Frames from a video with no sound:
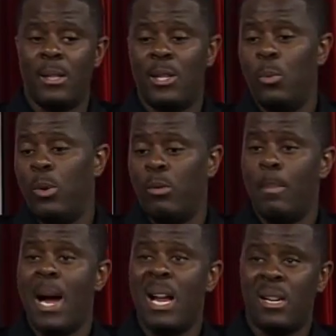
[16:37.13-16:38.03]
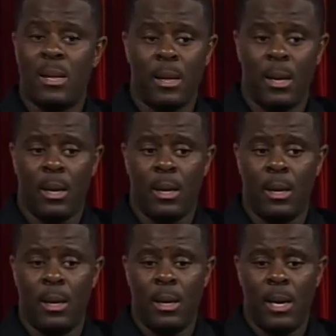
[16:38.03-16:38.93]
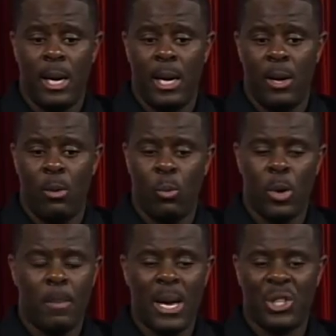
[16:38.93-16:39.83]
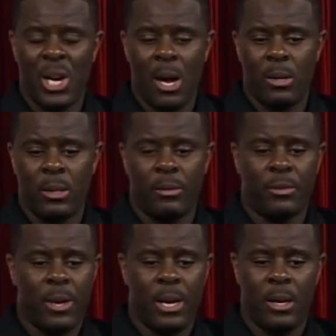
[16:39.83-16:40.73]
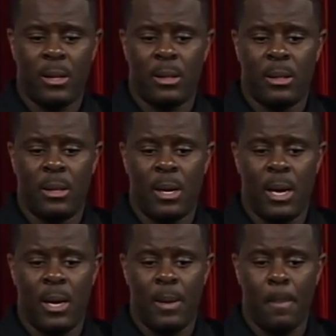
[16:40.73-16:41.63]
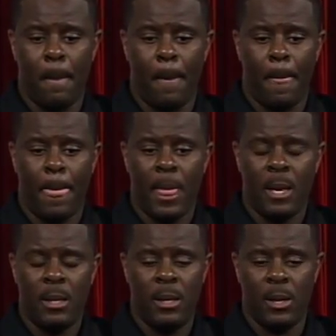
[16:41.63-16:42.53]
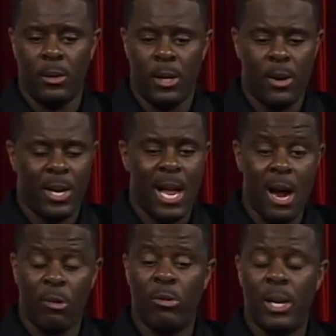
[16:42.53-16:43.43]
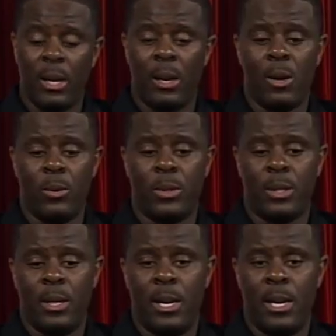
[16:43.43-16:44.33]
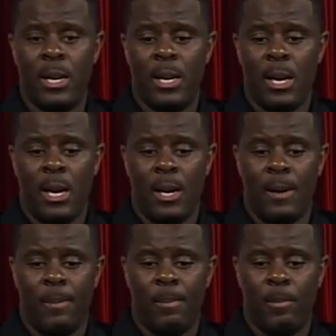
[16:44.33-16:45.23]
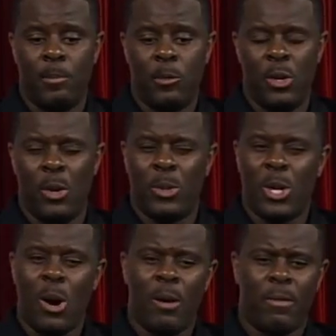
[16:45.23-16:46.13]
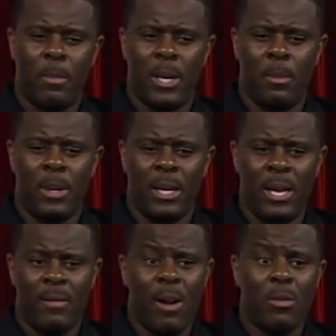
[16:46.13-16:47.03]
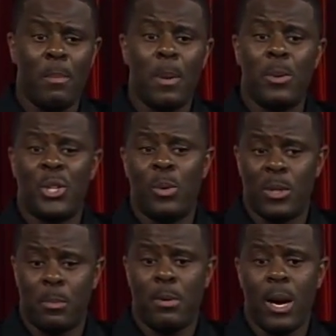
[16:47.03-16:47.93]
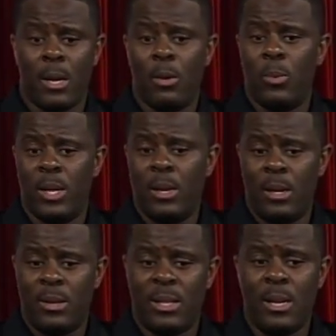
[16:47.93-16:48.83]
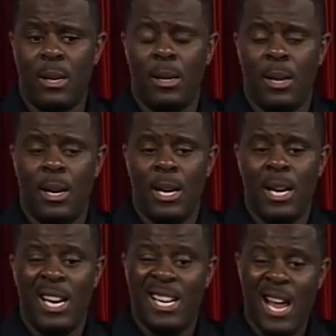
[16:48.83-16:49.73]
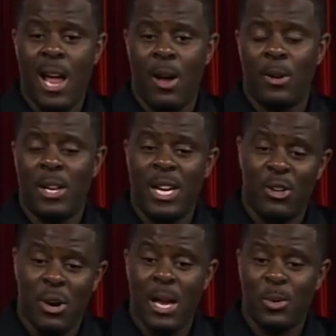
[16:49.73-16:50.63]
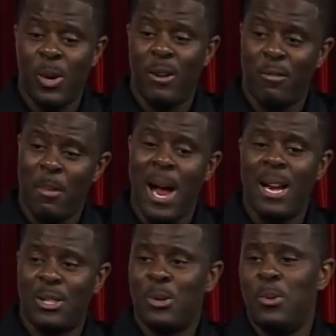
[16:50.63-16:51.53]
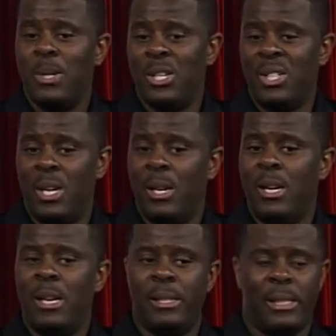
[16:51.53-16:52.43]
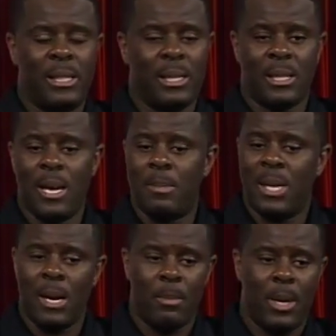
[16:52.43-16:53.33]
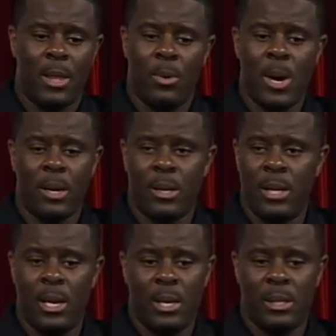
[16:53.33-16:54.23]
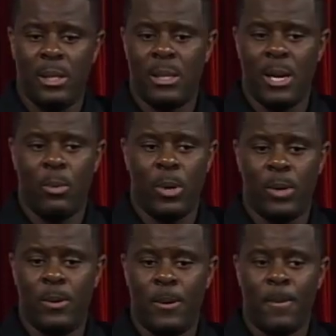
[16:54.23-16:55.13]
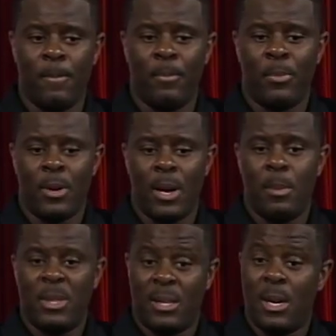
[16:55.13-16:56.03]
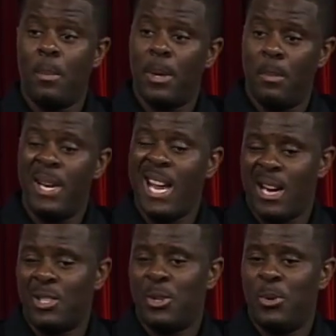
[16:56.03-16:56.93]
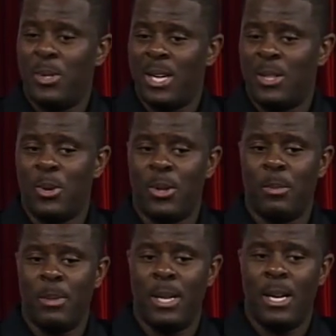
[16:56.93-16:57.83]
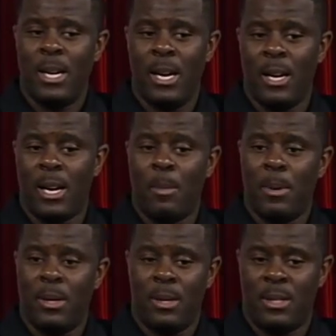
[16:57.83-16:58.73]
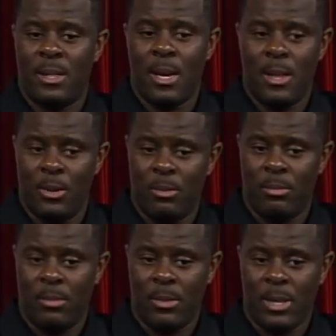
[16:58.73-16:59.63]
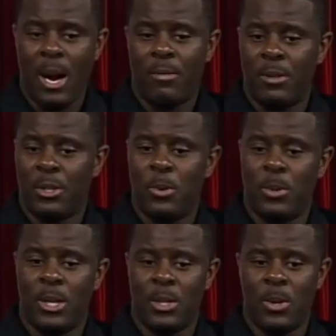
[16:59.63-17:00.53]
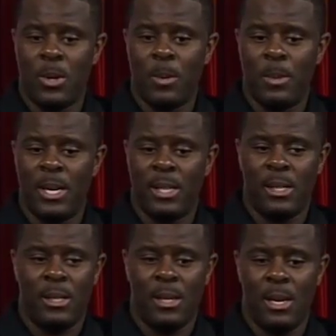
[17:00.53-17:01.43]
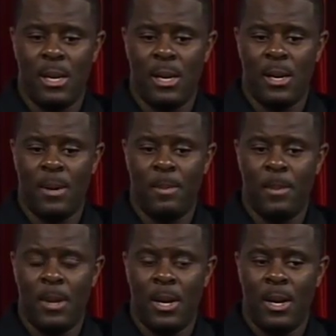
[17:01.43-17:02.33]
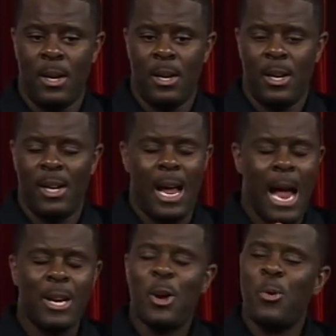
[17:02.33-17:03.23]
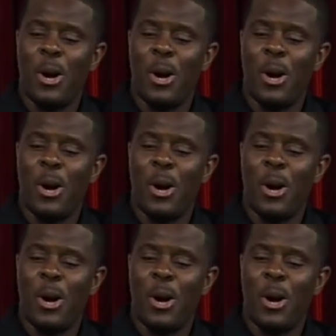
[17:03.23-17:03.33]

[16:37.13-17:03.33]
until we're reminded again. And one of my childhood friends, um, you know, her and I are really close. Um, you know, it was hard for me to believe. I remember she was pregnant with her son and now he graduated from high school this year. And she just kept telling me throughout the years, she said, well, um, it's a couple of MEAC schools that's on him and a couple of Southern Conference schools that's on him. And she said, um, and I know